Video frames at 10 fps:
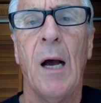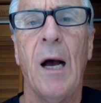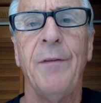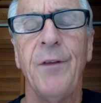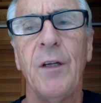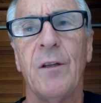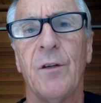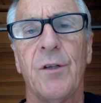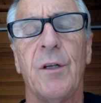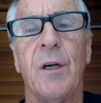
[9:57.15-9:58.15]
I think
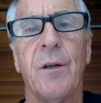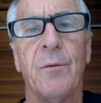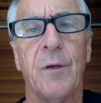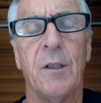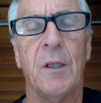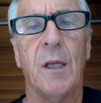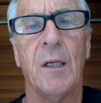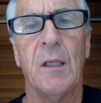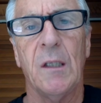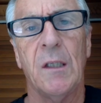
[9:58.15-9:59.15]
there's another reason they
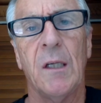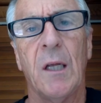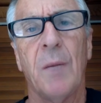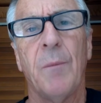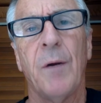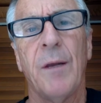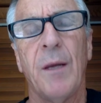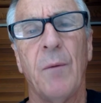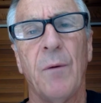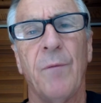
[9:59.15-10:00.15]
didn't celebrate. They
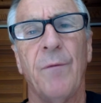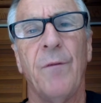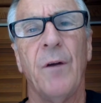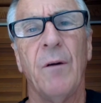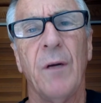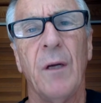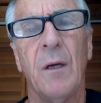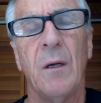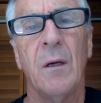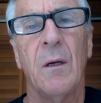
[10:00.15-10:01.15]
were very,
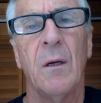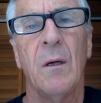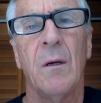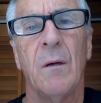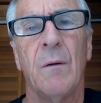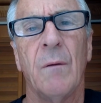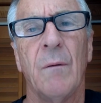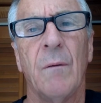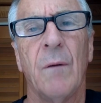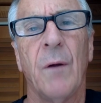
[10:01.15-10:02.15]

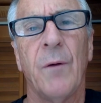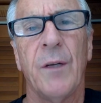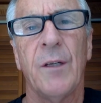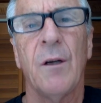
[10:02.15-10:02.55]
or didn't